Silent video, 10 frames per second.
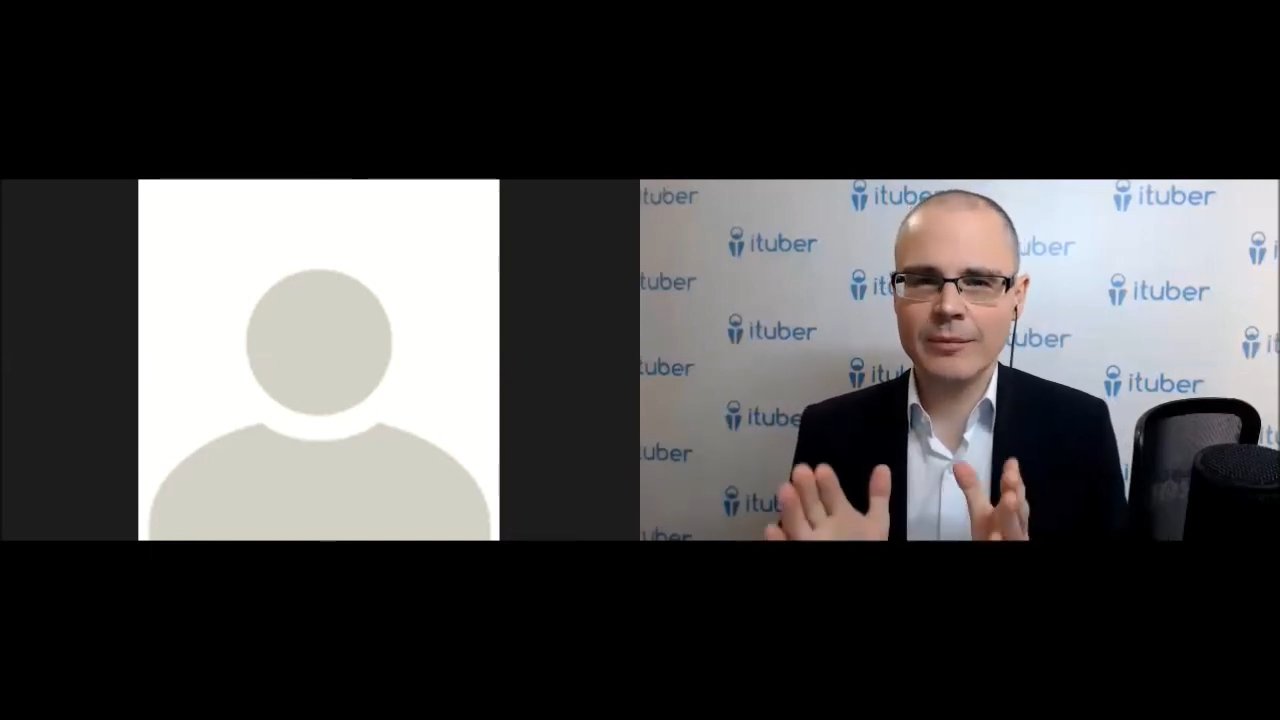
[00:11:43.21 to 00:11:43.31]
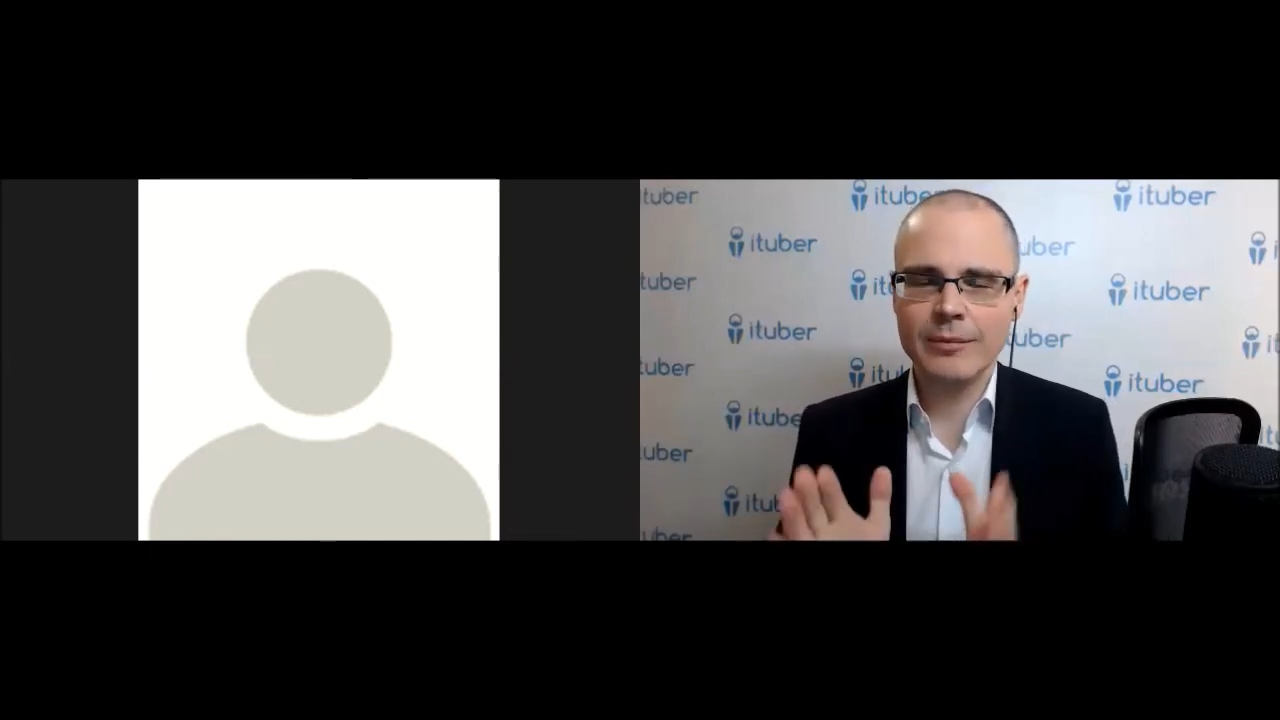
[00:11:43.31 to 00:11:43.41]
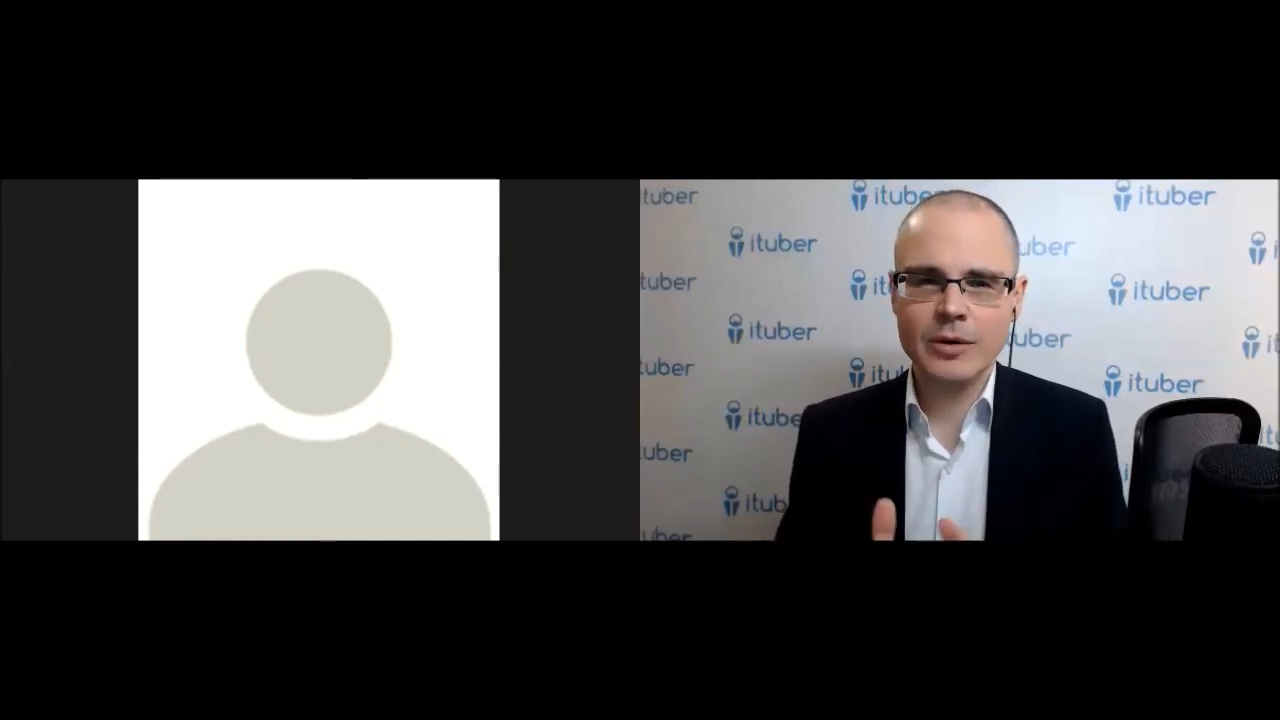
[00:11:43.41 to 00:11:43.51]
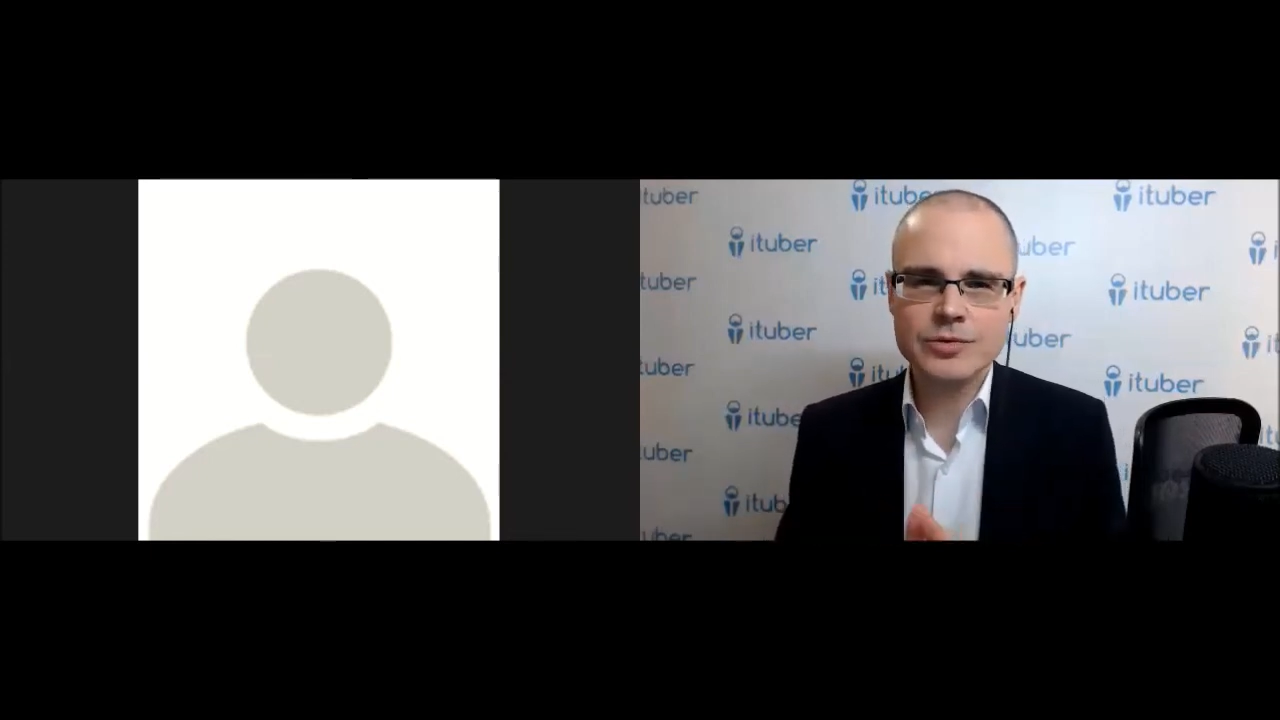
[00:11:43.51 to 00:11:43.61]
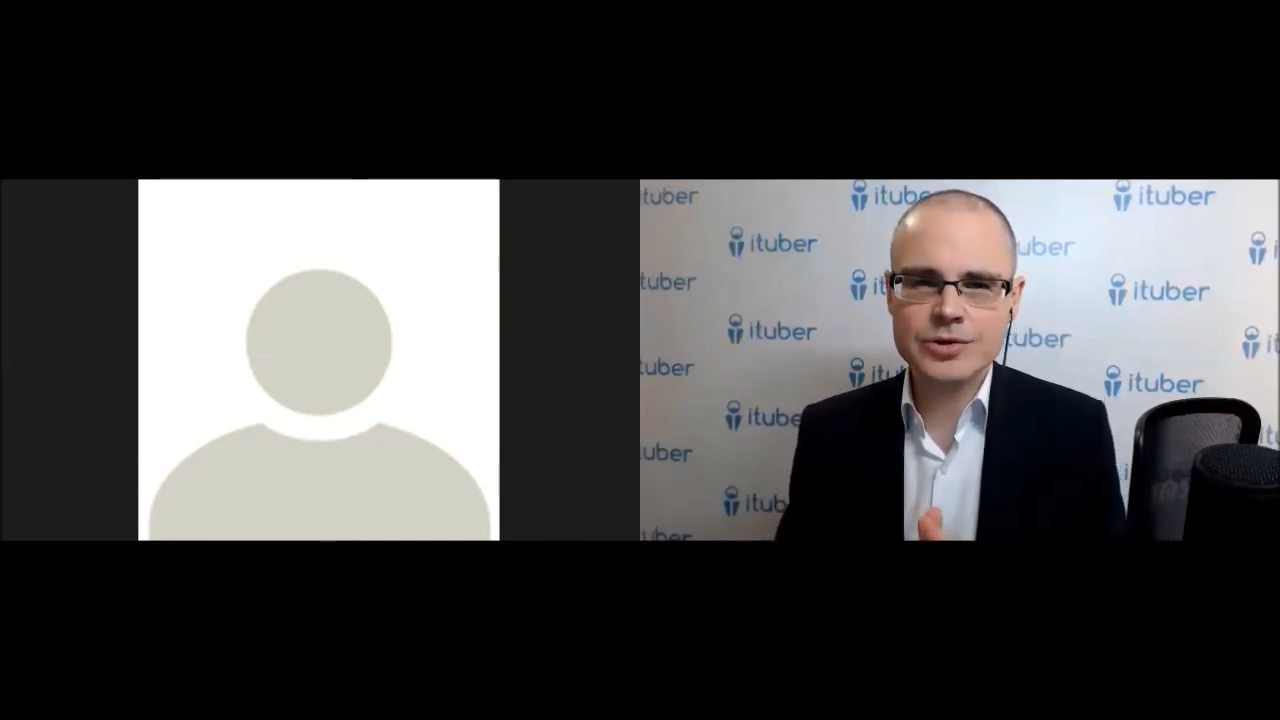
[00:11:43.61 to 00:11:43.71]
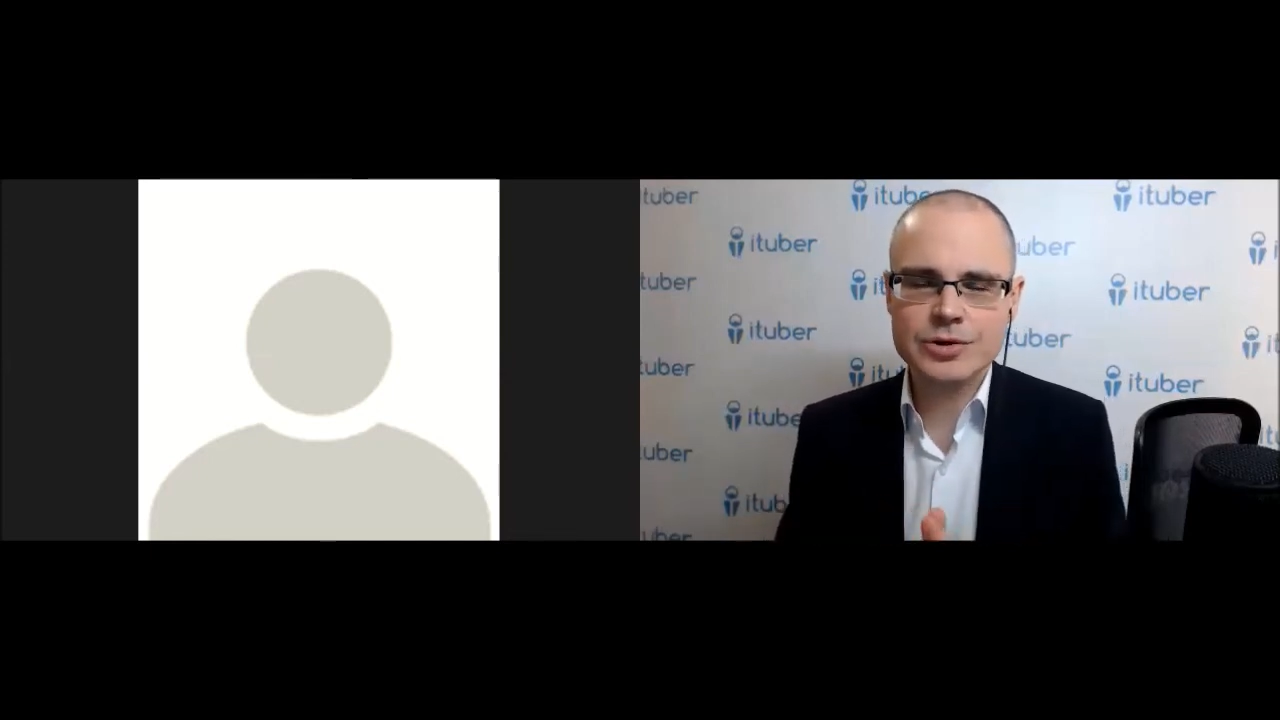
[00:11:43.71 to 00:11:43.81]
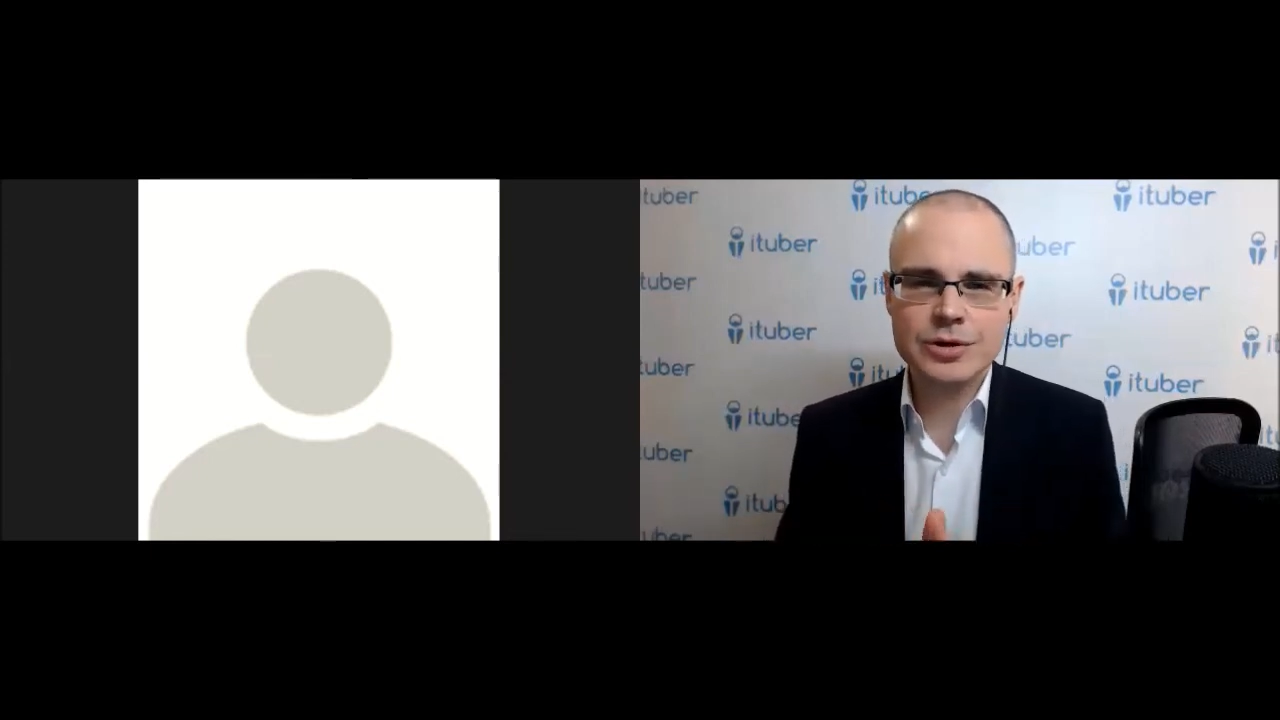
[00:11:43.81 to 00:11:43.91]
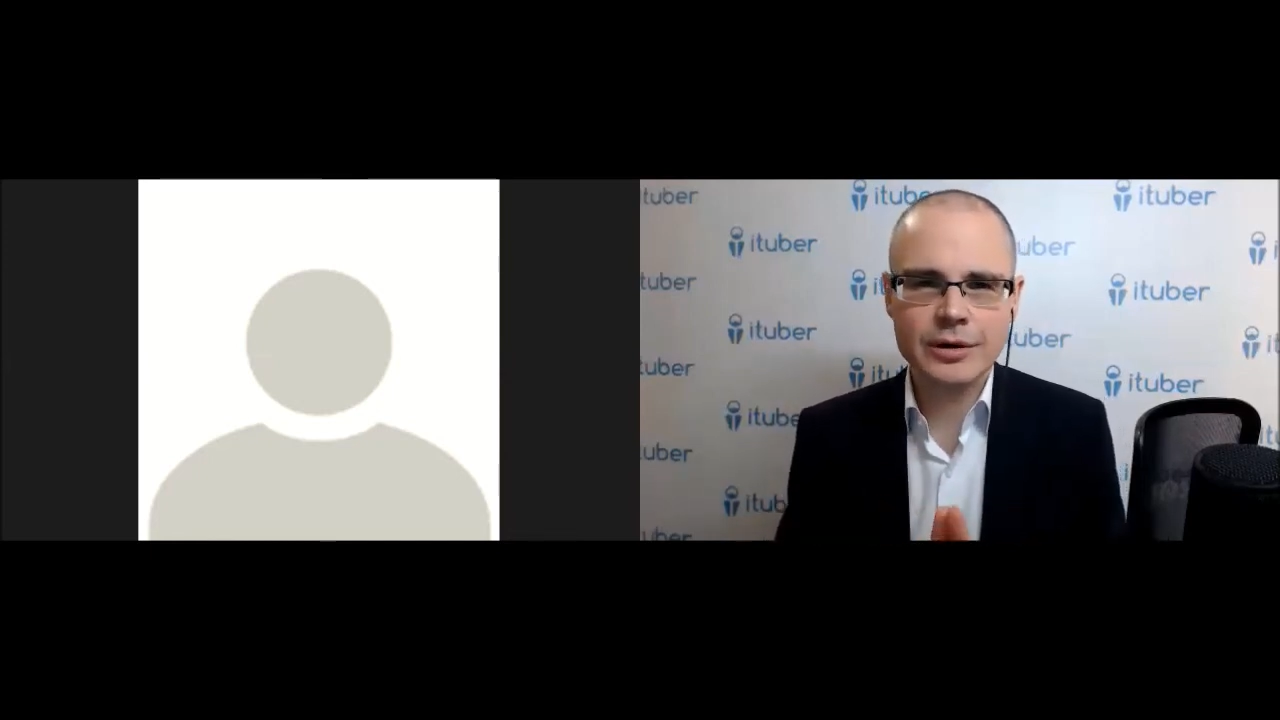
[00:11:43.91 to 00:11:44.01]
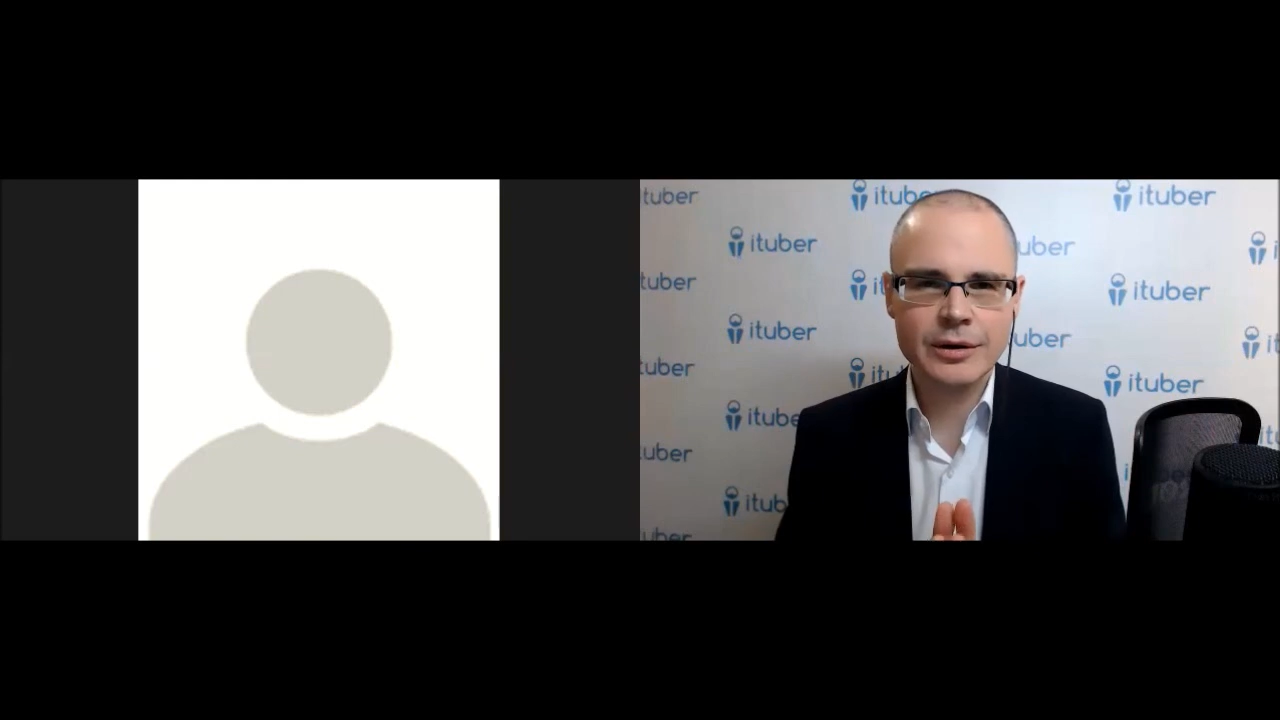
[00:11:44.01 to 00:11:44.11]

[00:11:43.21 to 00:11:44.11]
most